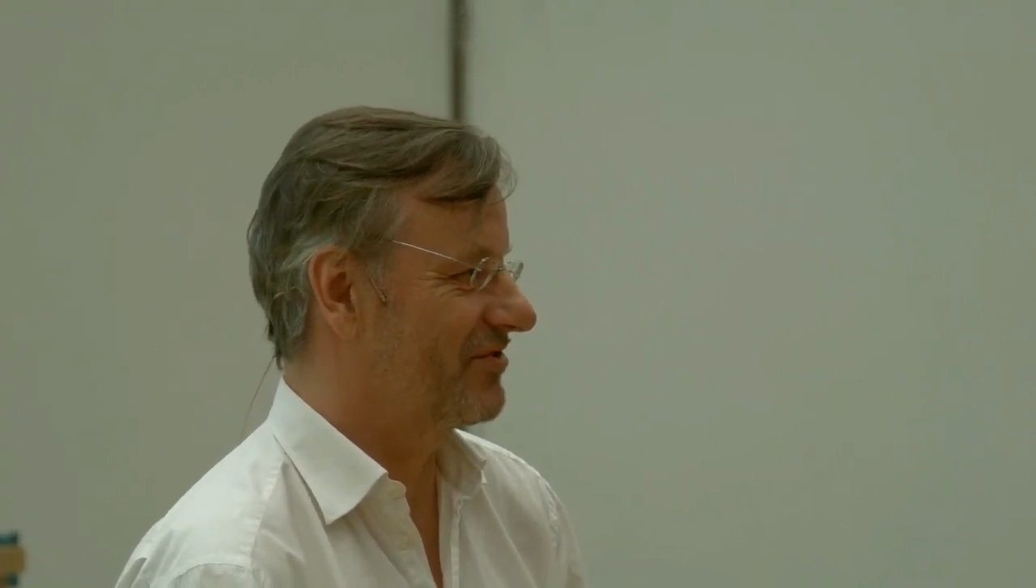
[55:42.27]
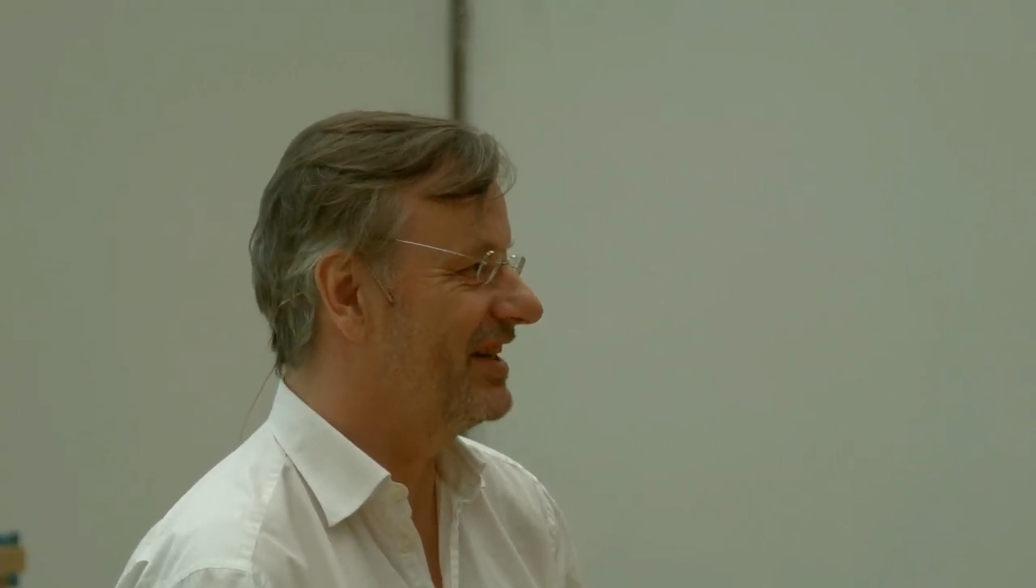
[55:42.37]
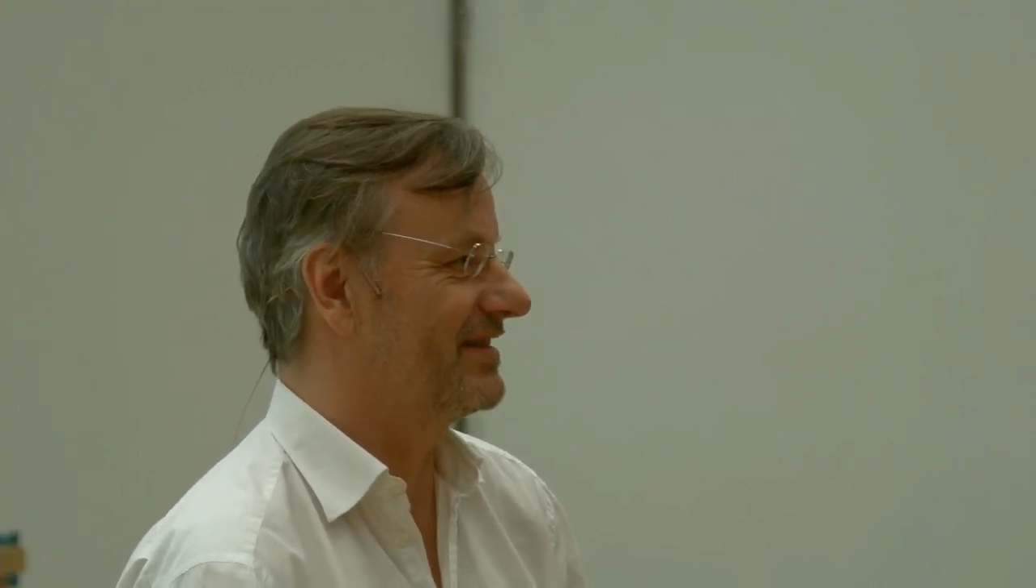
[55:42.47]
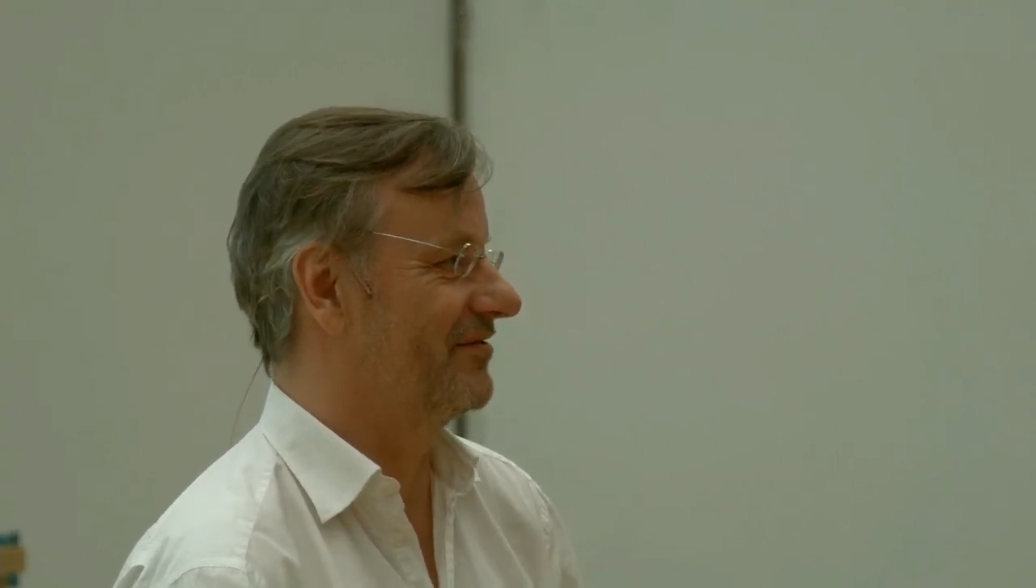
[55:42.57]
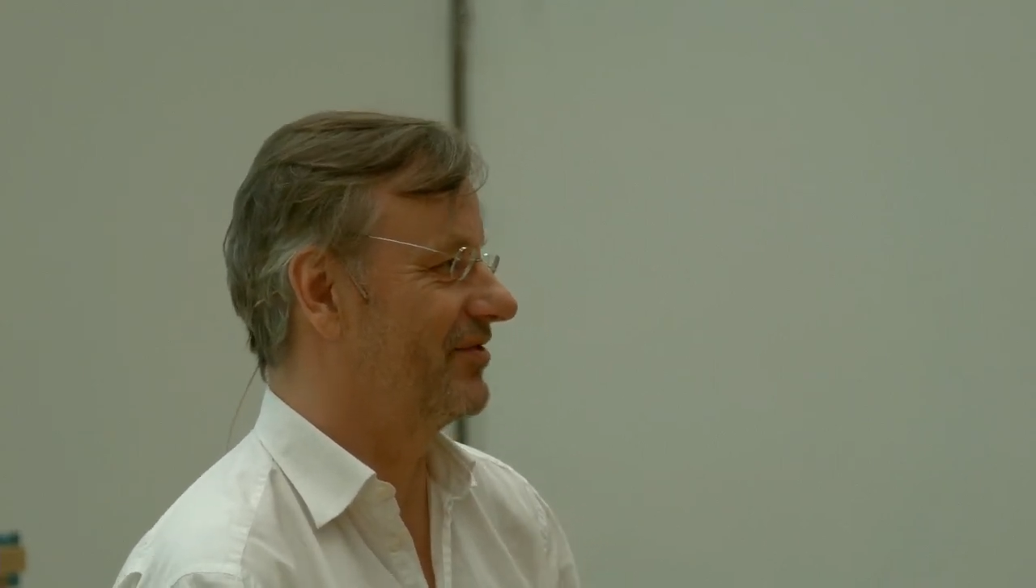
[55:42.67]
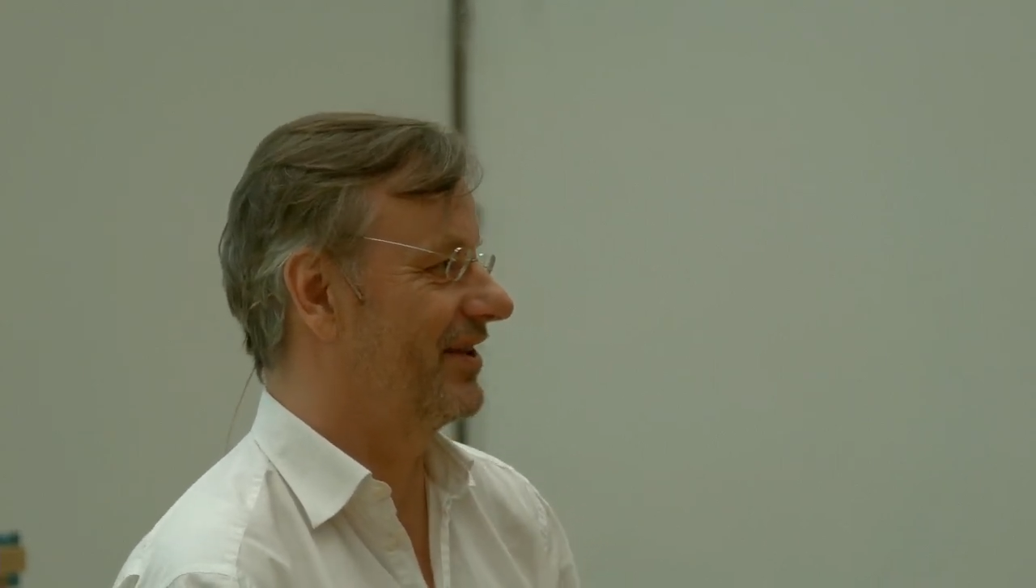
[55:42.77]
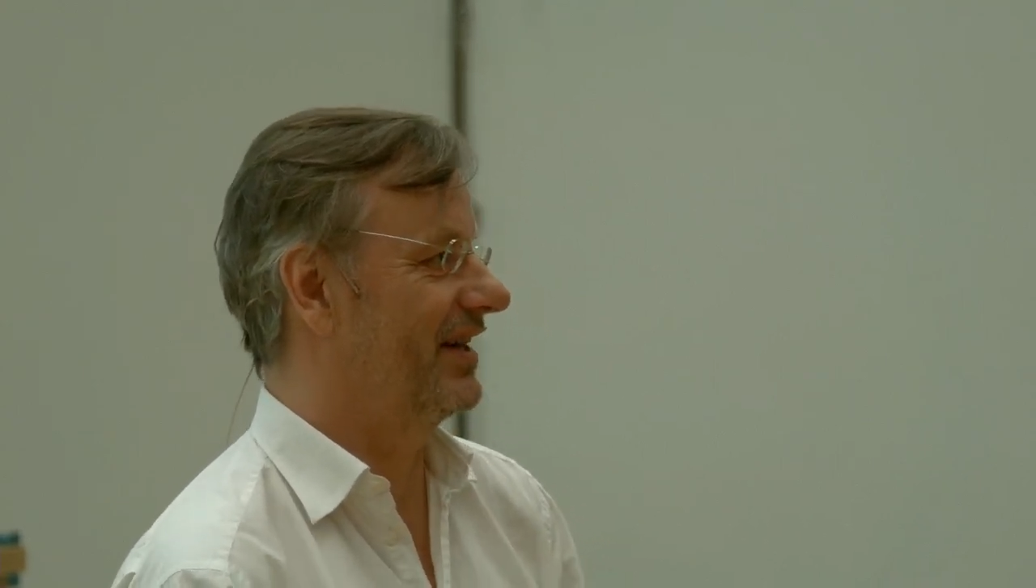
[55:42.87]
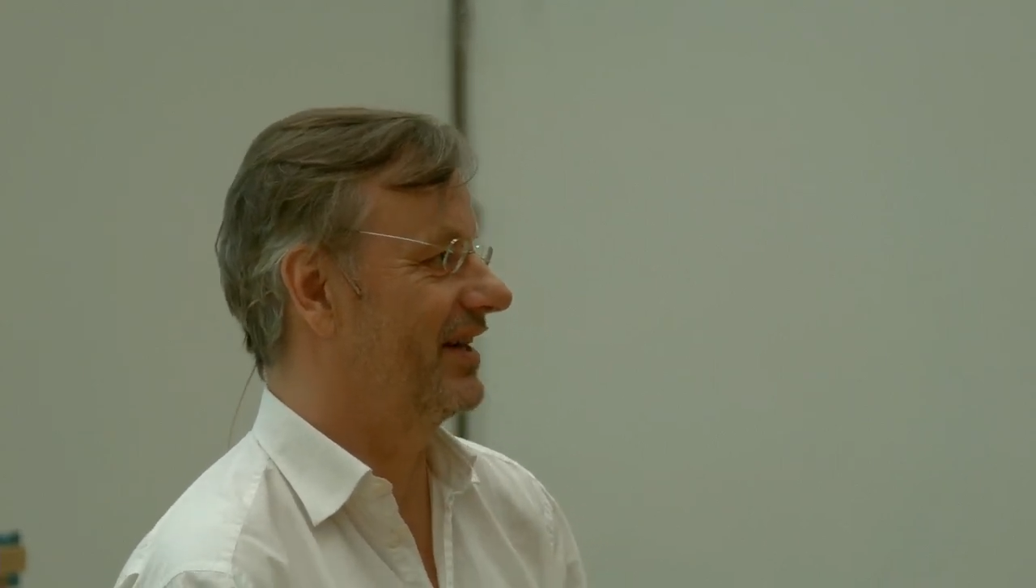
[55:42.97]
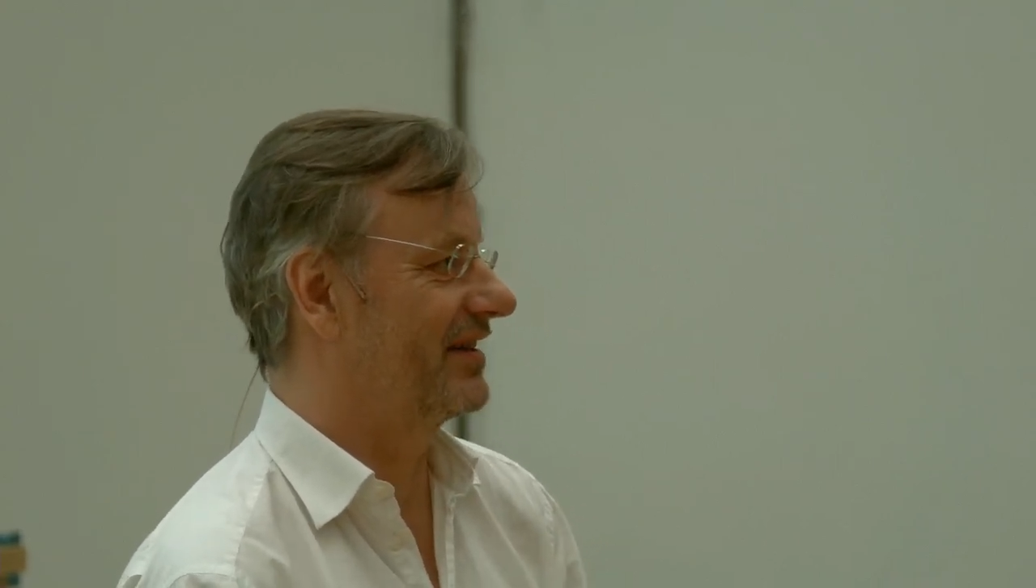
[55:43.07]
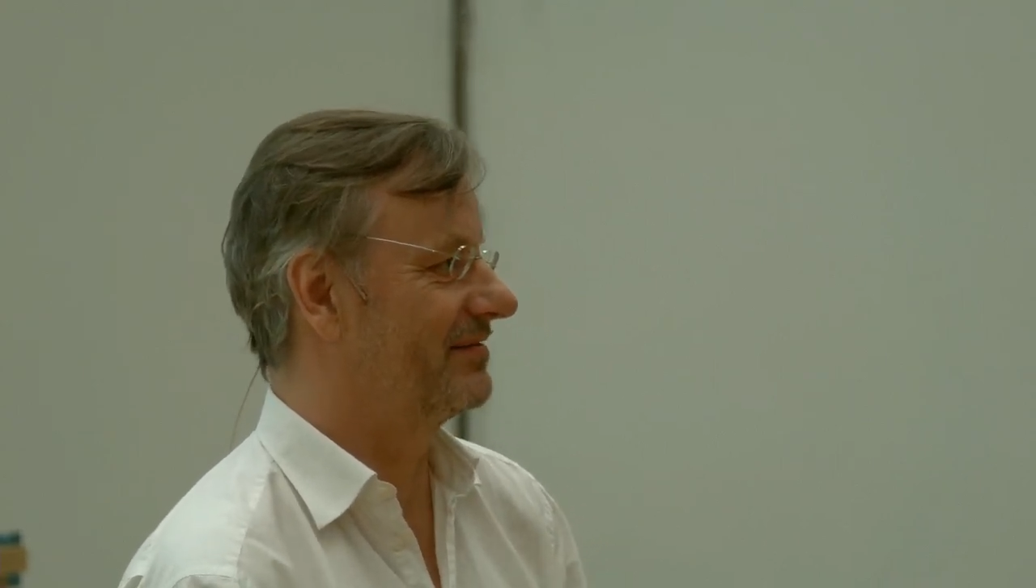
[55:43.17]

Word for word: reason for that,